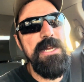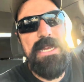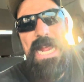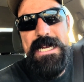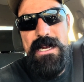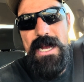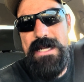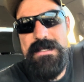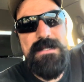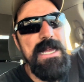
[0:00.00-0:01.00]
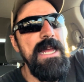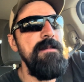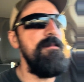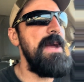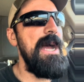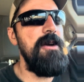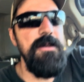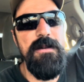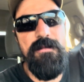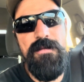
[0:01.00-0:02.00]
a 99-cent pound
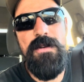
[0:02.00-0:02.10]
of